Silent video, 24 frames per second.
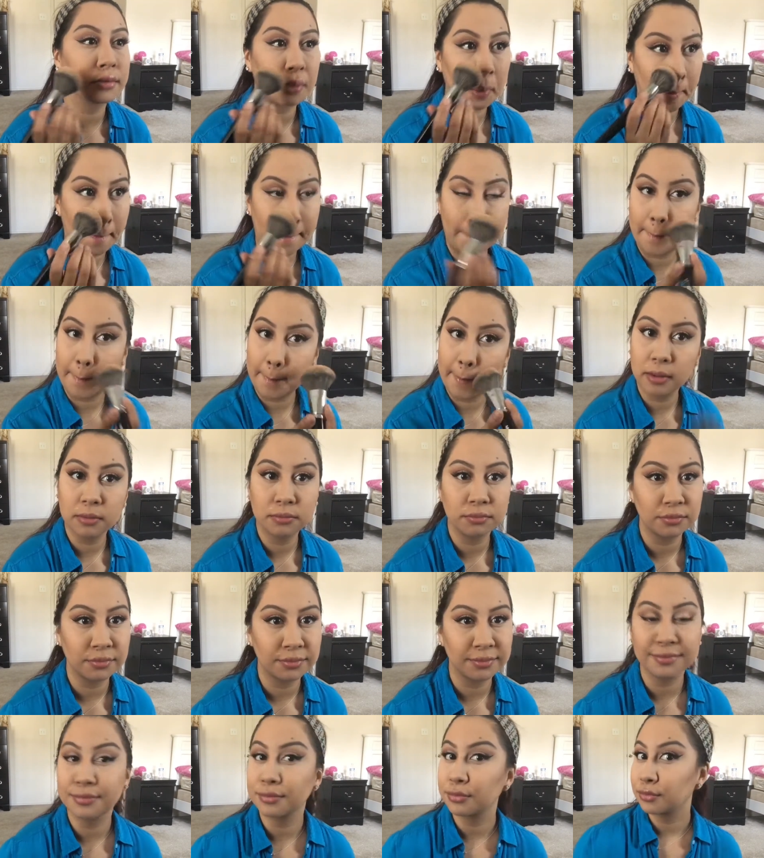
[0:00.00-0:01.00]
And
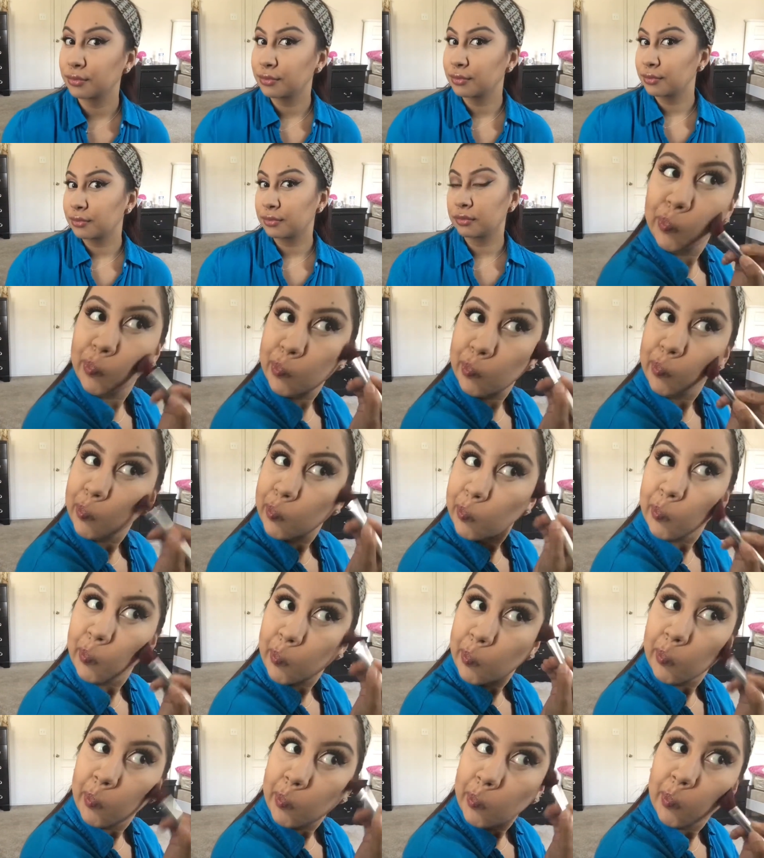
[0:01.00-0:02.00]
of course, it's good for
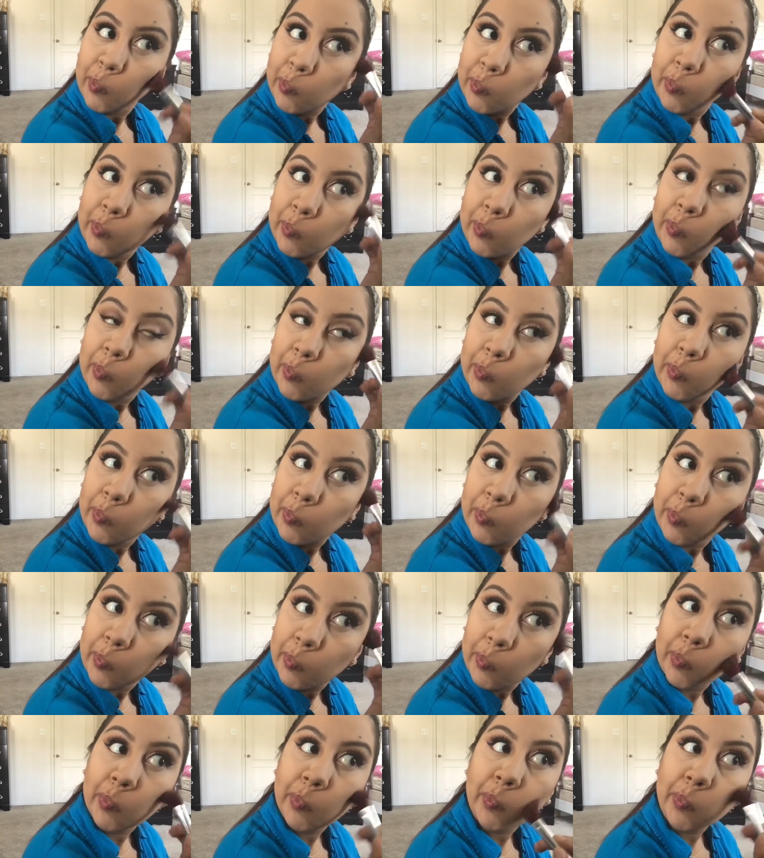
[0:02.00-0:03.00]
creasing
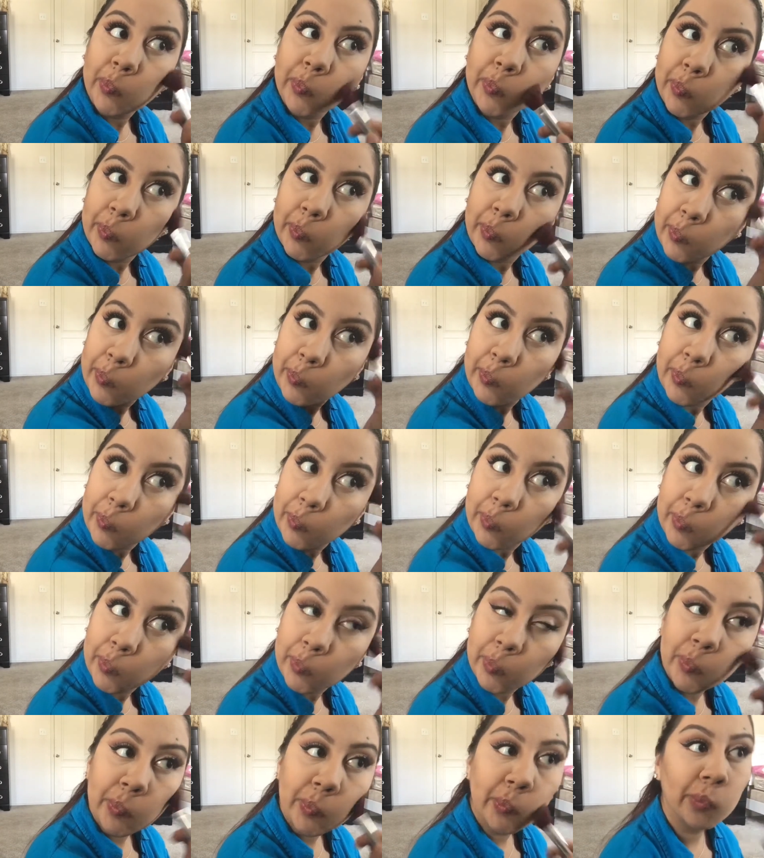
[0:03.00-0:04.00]
and for
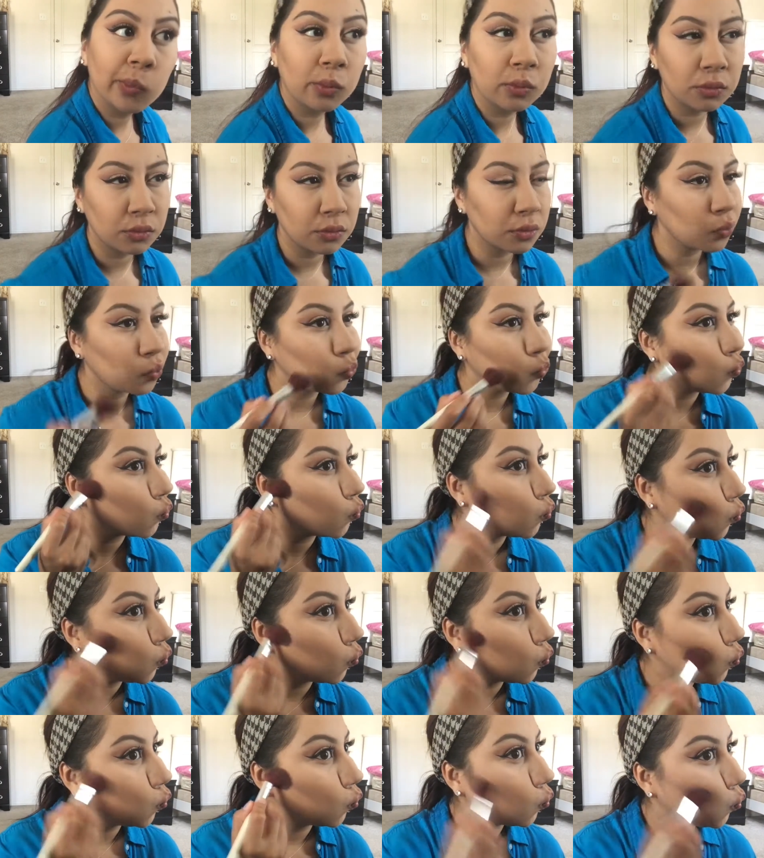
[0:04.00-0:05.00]
not
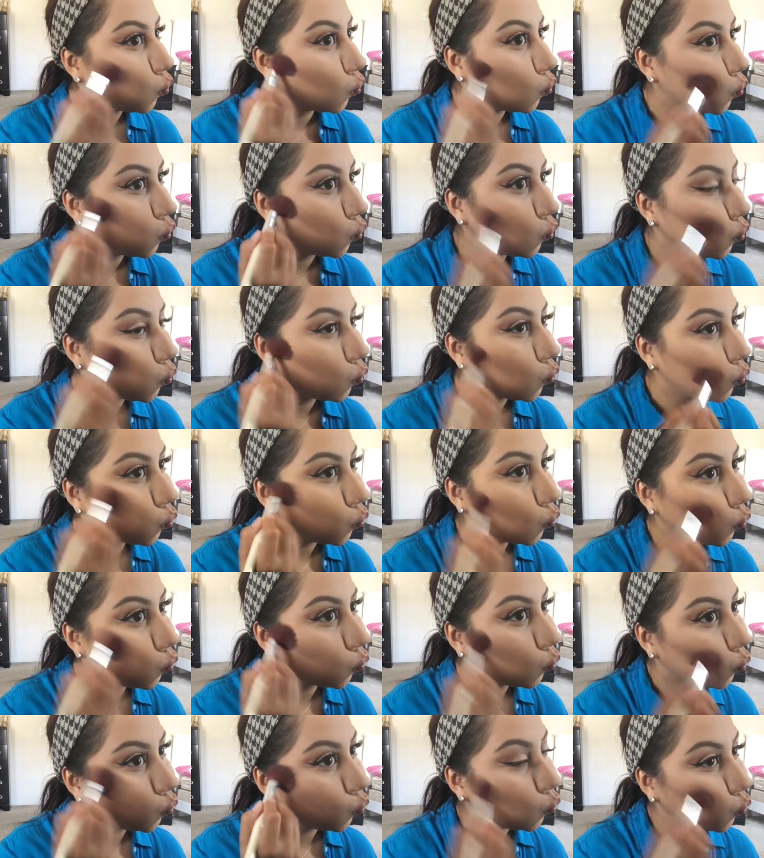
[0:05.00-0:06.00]

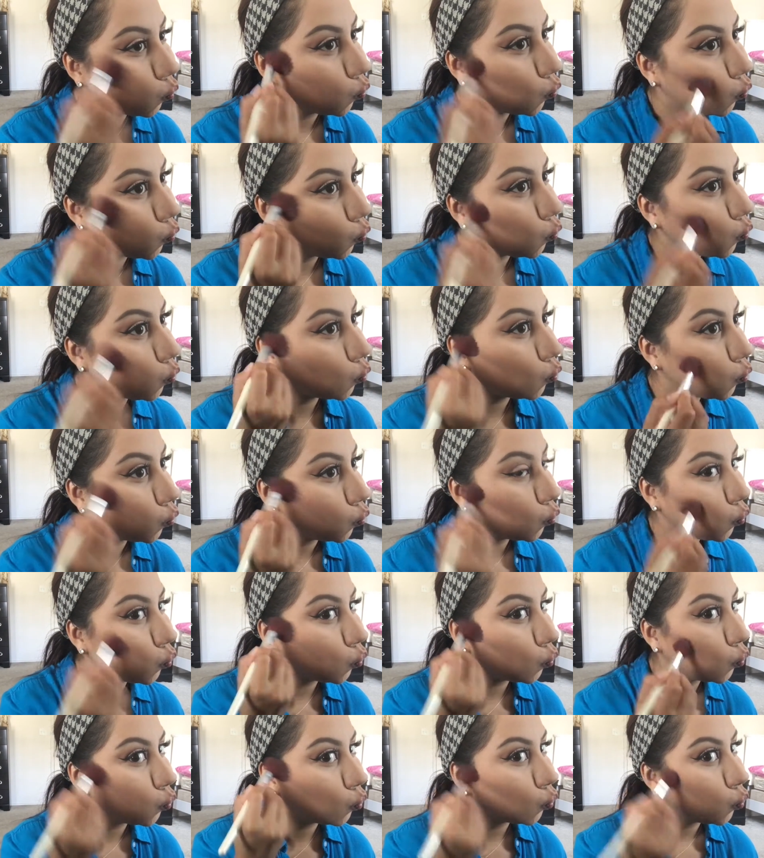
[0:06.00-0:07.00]
making you so
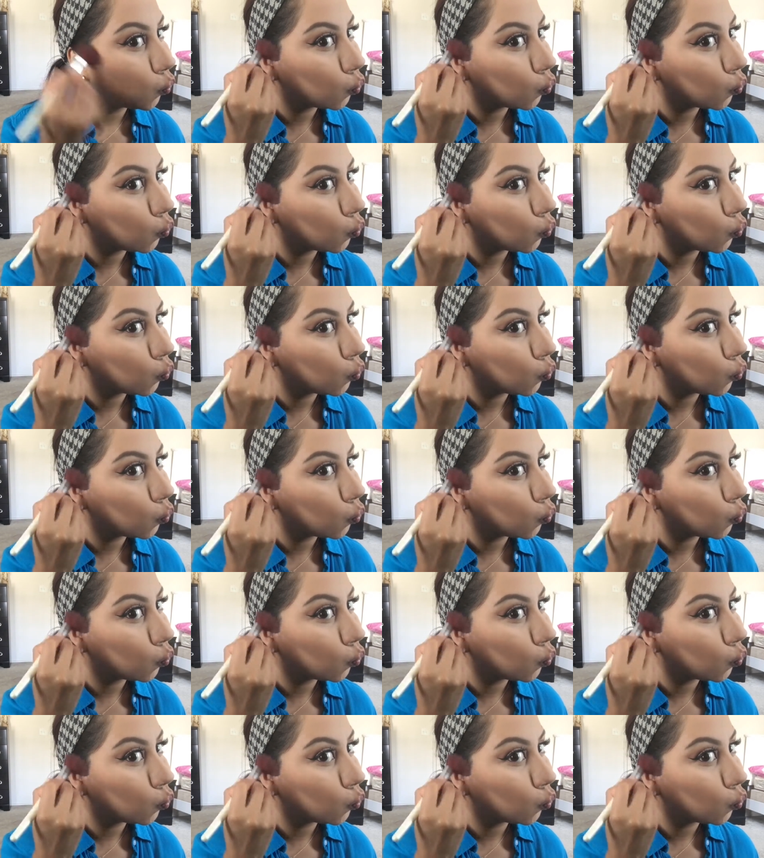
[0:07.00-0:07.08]
oily.